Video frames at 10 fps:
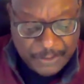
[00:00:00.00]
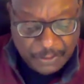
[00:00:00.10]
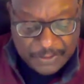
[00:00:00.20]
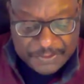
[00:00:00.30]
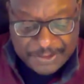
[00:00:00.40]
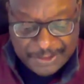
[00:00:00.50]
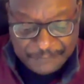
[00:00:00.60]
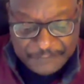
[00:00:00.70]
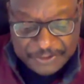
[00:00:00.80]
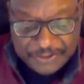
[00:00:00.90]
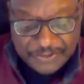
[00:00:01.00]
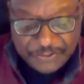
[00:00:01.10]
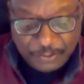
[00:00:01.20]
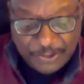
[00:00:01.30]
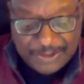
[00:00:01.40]
on television,
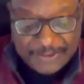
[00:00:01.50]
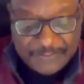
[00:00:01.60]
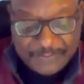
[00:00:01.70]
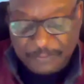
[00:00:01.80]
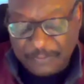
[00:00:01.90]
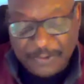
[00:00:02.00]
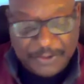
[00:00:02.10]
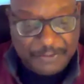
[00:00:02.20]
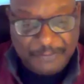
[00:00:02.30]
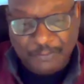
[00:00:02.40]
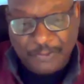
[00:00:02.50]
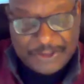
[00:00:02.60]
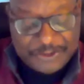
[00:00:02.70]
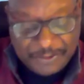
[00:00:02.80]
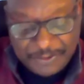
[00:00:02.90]
as well as whether you
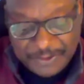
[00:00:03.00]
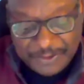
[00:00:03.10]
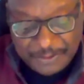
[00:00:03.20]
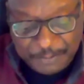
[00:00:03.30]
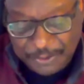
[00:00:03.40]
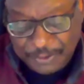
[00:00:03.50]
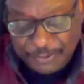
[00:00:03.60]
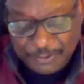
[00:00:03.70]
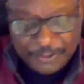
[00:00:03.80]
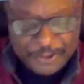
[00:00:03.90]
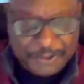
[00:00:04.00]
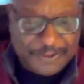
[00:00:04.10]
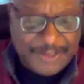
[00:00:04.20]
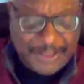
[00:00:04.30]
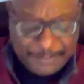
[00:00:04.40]
watch it on the computer or
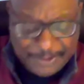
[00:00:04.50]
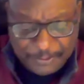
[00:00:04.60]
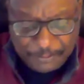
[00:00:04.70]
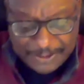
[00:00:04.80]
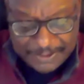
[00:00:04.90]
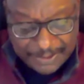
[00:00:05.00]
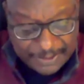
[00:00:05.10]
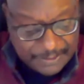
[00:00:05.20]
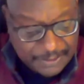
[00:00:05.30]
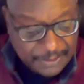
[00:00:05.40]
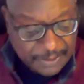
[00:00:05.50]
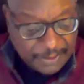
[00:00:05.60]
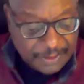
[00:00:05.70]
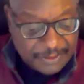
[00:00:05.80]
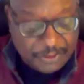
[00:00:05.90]
your tablet or whatnot.
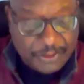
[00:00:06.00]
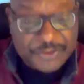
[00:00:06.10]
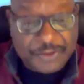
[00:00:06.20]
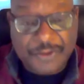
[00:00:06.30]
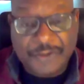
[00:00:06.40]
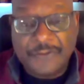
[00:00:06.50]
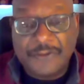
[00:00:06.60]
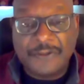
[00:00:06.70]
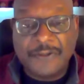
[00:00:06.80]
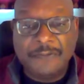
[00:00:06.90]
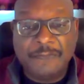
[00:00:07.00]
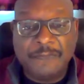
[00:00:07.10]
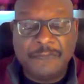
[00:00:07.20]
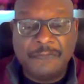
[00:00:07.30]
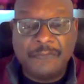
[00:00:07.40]
There are also the
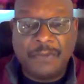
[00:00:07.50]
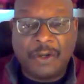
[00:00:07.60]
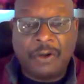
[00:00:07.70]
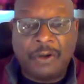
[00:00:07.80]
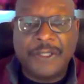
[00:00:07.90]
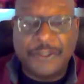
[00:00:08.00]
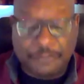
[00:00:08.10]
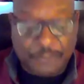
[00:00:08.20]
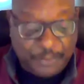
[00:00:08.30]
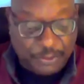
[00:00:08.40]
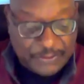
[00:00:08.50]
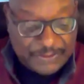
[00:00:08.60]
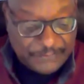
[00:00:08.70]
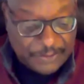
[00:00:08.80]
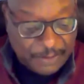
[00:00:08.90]
audio
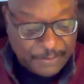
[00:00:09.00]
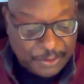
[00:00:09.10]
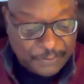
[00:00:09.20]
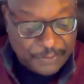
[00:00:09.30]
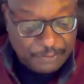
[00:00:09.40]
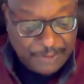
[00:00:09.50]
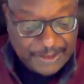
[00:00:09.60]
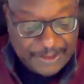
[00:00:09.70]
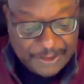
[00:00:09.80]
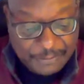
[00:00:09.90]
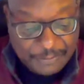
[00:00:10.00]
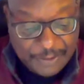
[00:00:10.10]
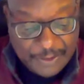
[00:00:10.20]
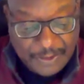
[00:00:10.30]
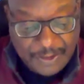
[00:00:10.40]
reports of it coming over the radio.
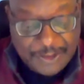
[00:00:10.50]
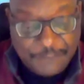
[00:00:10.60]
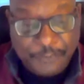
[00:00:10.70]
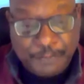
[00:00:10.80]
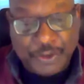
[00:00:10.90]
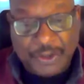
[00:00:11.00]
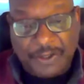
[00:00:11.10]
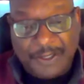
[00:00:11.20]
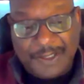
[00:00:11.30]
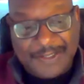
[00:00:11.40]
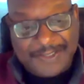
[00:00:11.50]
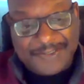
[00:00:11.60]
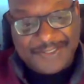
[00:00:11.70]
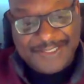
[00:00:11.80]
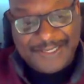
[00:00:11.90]
And if you put all of
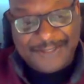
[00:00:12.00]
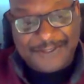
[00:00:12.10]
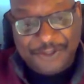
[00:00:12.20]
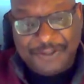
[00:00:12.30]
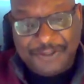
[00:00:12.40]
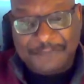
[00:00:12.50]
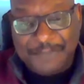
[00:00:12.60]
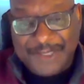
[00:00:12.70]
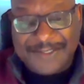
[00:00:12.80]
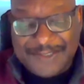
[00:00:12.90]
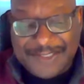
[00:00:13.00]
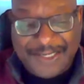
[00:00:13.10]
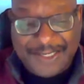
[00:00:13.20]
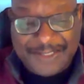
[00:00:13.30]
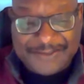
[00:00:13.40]
that together, you can be in
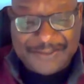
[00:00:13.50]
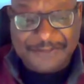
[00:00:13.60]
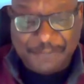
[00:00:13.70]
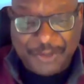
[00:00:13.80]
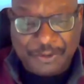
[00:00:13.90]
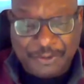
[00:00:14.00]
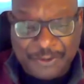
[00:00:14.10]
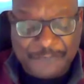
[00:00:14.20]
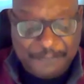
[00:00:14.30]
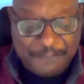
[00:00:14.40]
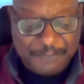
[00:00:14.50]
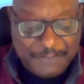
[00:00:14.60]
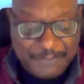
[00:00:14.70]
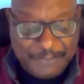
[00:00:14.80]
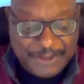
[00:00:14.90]
constant mode of
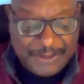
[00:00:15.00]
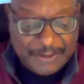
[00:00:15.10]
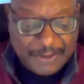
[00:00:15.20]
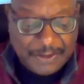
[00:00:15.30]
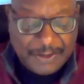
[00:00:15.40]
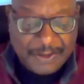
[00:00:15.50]
being